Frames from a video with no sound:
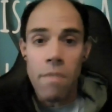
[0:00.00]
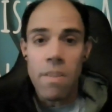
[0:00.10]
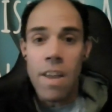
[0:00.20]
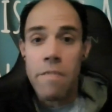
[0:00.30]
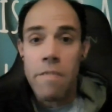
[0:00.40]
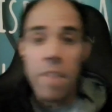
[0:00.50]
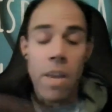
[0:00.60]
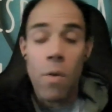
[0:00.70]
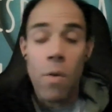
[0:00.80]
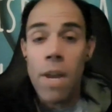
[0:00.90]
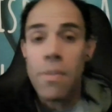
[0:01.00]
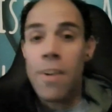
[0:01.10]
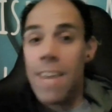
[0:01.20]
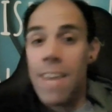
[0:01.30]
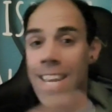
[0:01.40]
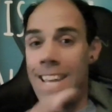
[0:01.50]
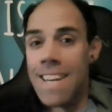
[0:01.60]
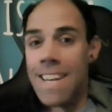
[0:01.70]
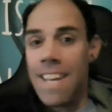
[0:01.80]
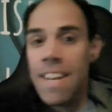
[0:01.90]
life and going out there and
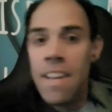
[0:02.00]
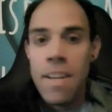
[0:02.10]
getting it.